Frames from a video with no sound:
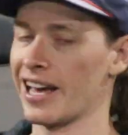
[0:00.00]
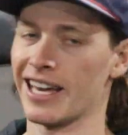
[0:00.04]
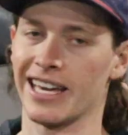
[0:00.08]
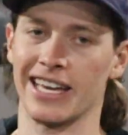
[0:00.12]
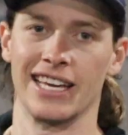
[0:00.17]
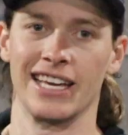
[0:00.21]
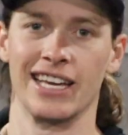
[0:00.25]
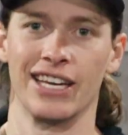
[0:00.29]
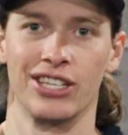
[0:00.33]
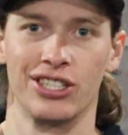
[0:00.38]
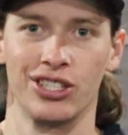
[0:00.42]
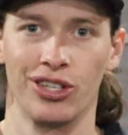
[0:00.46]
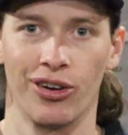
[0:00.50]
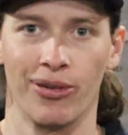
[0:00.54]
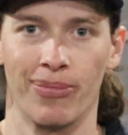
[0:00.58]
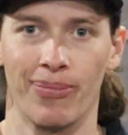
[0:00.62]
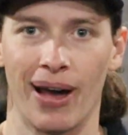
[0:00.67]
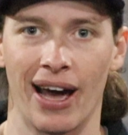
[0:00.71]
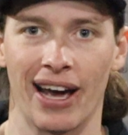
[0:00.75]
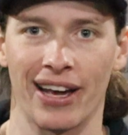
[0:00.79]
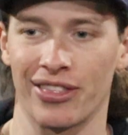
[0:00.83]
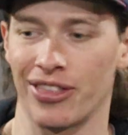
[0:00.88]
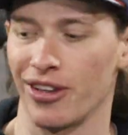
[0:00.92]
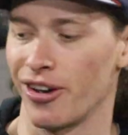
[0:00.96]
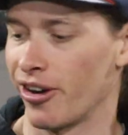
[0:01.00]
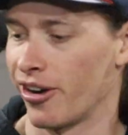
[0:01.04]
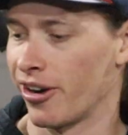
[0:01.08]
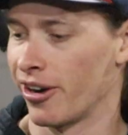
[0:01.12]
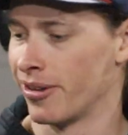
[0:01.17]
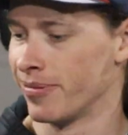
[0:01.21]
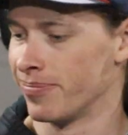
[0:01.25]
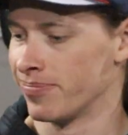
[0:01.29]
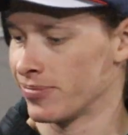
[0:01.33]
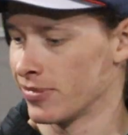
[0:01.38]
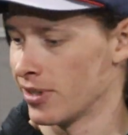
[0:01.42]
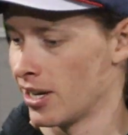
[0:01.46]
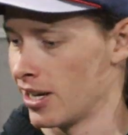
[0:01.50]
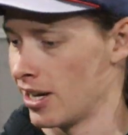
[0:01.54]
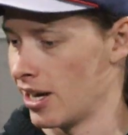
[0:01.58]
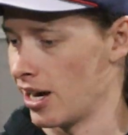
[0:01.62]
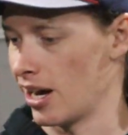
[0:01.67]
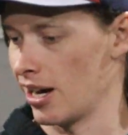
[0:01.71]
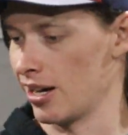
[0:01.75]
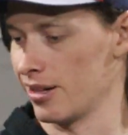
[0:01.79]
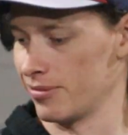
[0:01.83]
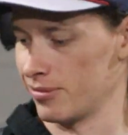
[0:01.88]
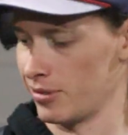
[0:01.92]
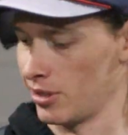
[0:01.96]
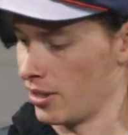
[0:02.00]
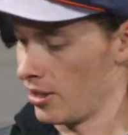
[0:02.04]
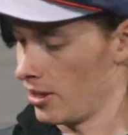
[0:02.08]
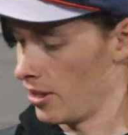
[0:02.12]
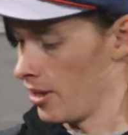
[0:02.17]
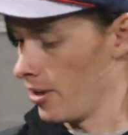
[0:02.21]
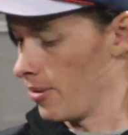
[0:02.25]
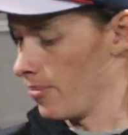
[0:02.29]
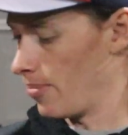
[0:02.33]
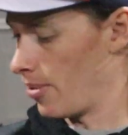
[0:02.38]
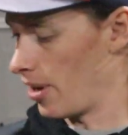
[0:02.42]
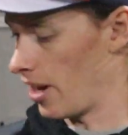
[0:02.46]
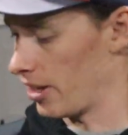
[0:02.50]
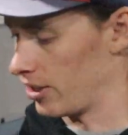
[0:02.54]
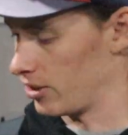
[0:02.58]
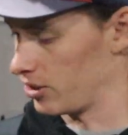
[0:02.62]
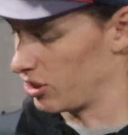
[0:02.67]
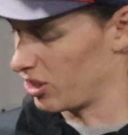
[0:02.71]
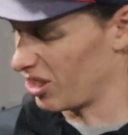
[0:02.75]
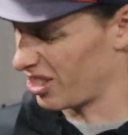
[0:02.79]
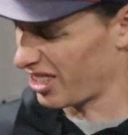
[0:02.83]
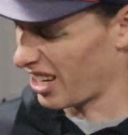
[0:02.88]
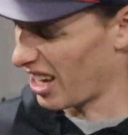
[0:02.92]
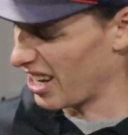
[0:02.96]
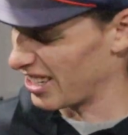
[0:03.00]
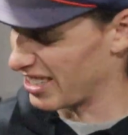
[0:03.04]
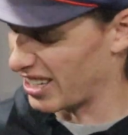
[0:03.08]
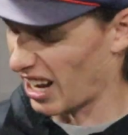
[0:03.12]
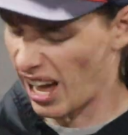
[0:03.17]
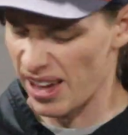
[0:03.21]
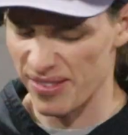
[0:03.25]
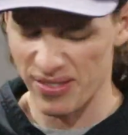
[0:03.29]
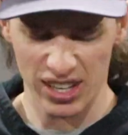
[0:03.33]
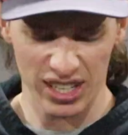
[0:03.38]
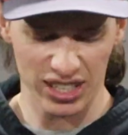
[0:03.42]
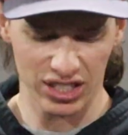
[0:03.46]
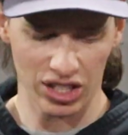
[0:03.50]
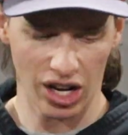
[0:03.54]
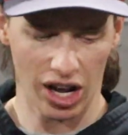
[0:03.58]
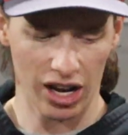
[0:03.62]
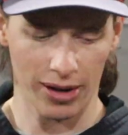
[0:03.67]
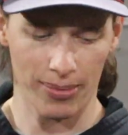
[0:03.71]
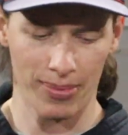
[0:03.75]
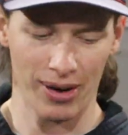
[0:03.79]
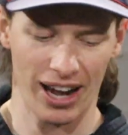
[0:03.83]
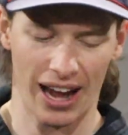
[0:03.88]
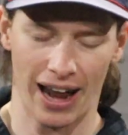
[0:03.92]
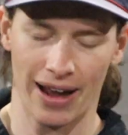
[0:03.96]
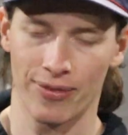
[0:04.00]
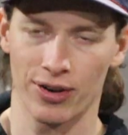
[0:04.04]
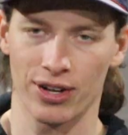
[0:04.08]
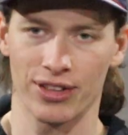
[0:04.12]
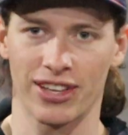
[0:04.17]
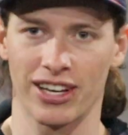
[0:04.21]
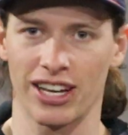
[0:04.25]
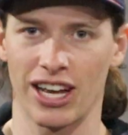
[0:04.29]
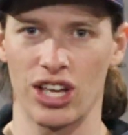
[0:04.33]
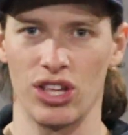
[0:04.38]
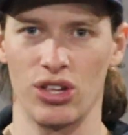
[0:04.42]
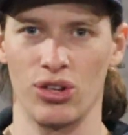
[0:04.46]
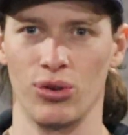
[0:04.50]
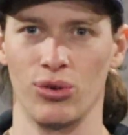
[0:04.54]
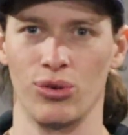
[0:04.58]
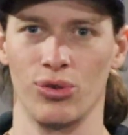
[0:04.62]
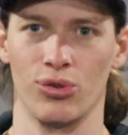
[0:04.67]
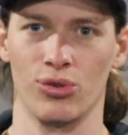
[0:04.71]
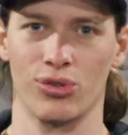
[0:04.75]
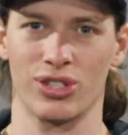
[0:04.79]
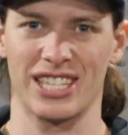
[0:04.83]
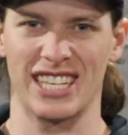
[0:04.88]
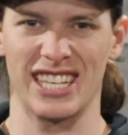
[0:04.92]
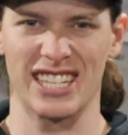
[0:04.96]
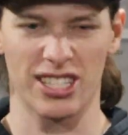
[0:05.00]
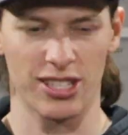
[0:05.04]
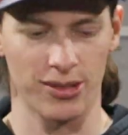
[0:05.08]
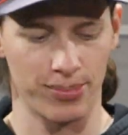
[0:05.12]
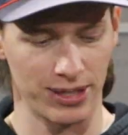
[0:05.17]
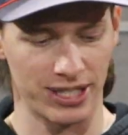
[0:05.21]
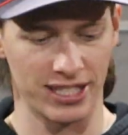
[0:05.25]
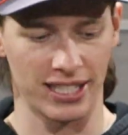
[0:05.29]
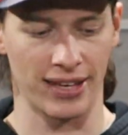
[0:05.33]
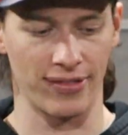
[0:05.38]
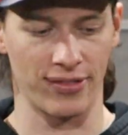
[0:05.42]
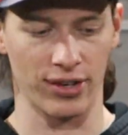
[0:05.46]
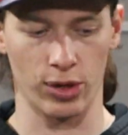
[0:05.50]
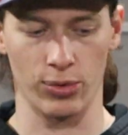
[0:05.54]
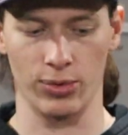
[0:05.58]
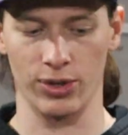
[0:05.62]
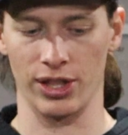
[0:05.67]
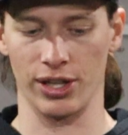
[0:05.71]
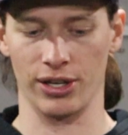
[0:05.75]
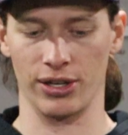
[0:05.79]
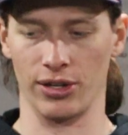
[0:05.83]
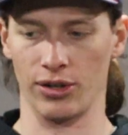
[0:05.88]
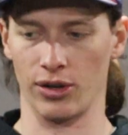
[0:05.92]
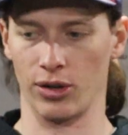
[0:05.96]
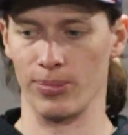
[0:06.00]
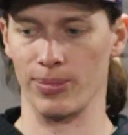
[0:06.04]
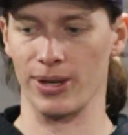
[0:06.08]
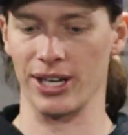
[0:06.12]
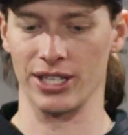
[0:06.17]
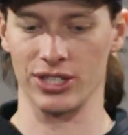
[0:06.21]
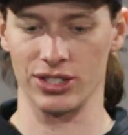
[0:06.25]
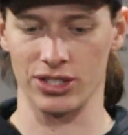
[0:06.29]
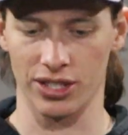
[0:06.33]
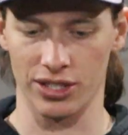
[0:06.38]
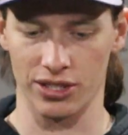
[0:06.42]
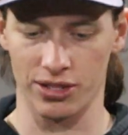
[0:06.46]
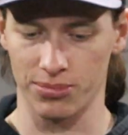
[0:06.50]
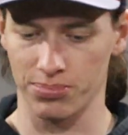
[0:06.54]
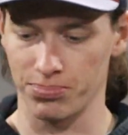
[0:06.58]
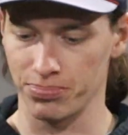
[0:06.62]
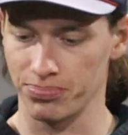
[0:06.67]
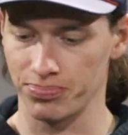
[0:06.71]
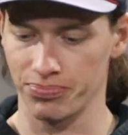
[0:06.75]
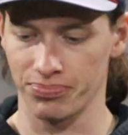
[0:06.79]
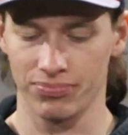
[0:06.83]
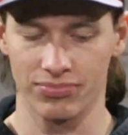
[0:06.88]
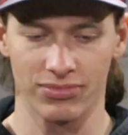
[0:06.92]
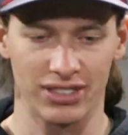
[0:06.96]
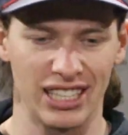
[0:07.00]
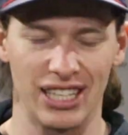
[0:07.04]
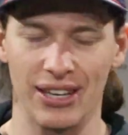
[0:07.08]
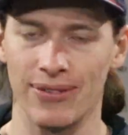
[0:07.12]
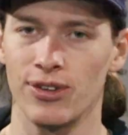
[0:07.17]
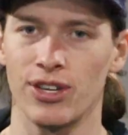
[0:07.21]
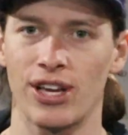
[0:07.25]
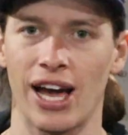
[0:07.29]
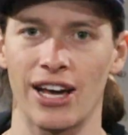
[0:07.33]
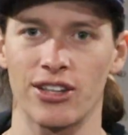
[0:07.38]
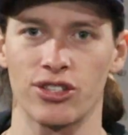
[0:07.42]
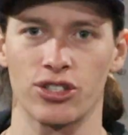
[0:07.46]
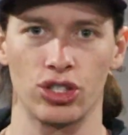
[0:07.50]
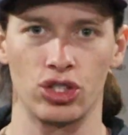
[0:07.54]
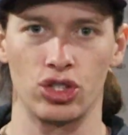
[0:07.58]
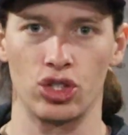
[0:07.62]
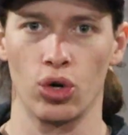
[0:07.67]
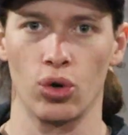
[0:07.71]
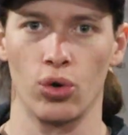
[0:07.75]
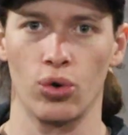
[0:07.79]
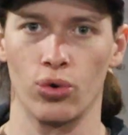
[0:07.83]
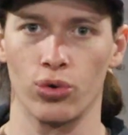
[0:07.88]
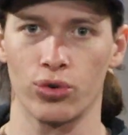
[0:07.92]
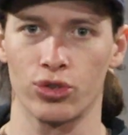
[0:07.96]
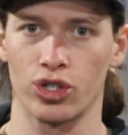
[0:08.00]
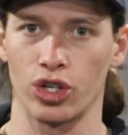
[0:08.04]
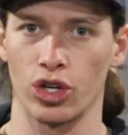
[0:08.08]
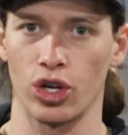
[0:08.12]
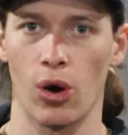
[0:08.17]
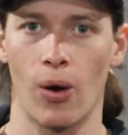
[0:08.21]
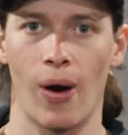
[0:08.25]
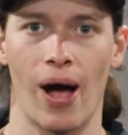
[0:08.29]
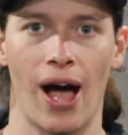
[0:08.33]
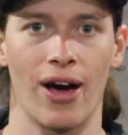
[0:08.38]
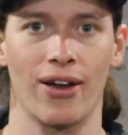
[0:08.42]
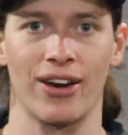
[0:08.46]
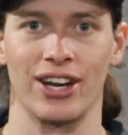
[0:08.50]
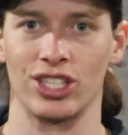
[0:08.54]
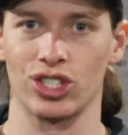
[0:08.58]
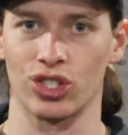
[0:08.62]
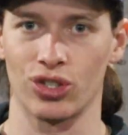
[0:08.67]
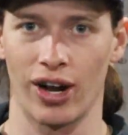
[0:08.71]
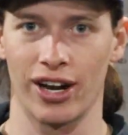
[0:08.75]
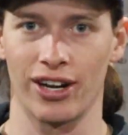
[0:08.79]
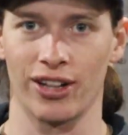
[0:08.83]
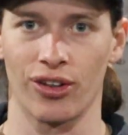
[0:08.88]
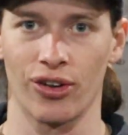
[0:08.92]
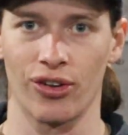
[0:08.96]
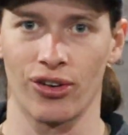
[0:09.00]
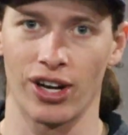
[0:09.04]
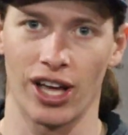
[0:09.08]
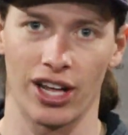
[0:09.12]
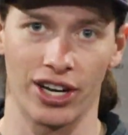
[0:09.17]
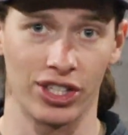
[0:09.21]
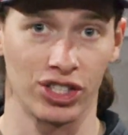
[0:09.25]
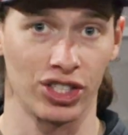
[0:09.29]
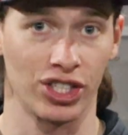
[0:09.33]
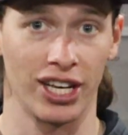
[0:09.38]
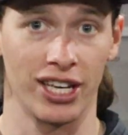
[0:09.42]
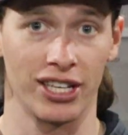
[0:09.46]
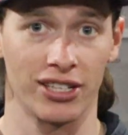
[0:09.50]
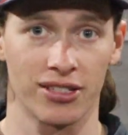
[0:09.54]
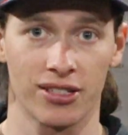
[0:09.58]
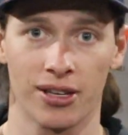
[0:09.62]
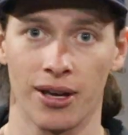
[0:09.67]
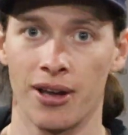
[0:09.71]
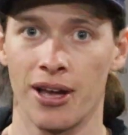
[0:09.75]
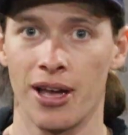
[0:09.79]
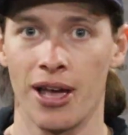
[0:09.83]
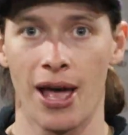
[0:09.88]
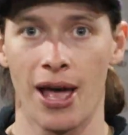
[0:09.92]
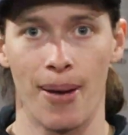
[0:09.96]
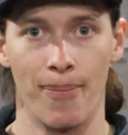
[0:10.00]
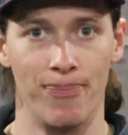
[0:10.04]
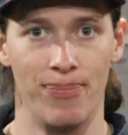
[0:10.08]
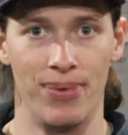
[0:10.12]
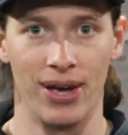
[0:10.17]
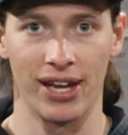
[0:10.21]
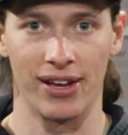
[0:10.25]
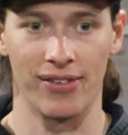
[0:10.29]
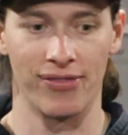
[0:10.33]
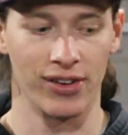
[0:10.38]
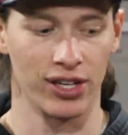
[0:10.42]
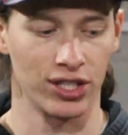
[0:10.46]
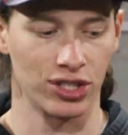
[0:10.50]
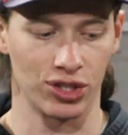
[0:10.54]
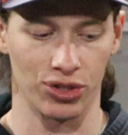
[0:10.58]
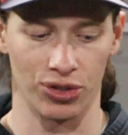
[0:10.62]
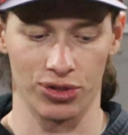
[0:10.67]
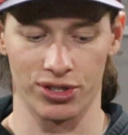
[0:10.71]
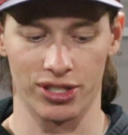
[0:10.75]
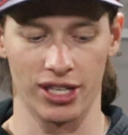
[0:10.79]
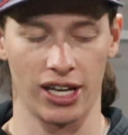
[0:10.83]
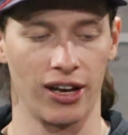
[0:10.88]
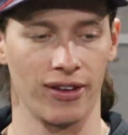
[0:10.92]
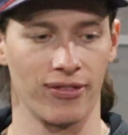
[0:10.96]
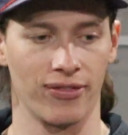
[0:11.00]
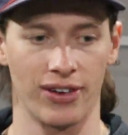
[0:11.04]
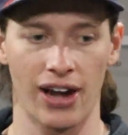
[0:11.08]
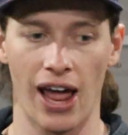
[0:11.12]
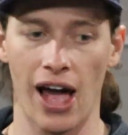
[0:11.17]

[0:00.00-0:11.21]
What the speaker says: I can get to it back there. But just kind of dive in, talk about everything I use, get specific with it a little bit, and just give you guys the tools to go out and try to learn how to chase big fish yourself.